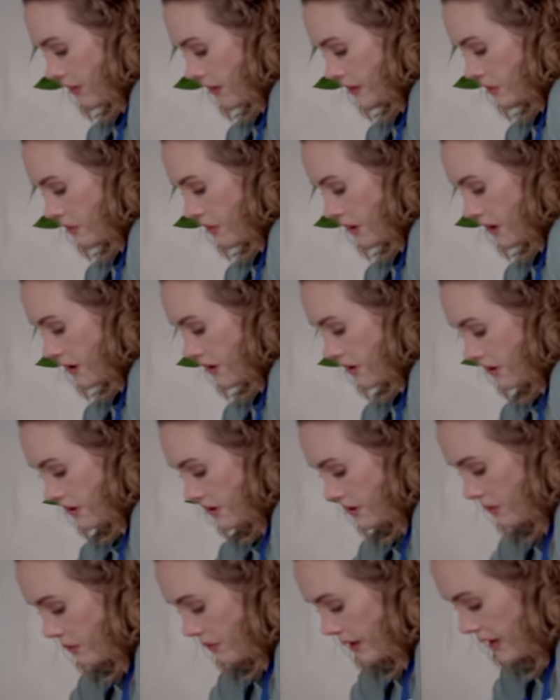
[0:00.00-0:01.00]
falls apart
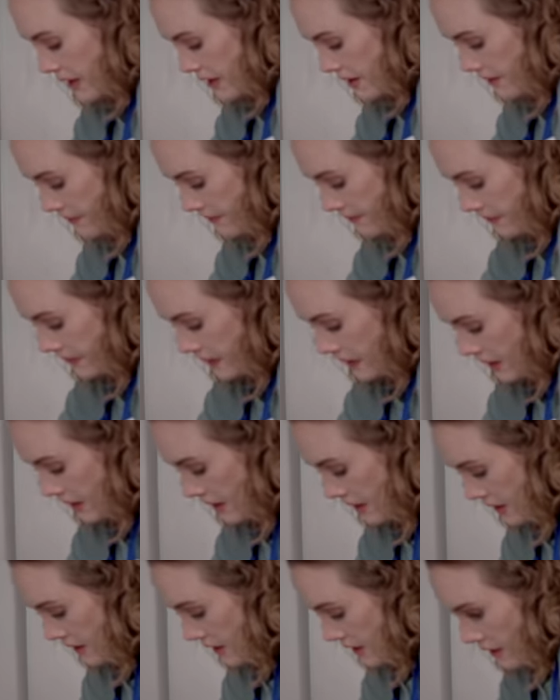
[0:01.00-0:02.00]
on the way.
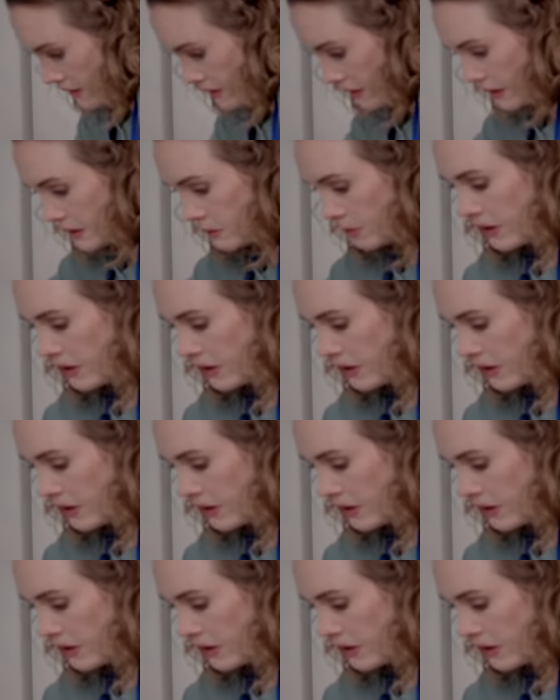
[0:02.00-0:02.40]
That's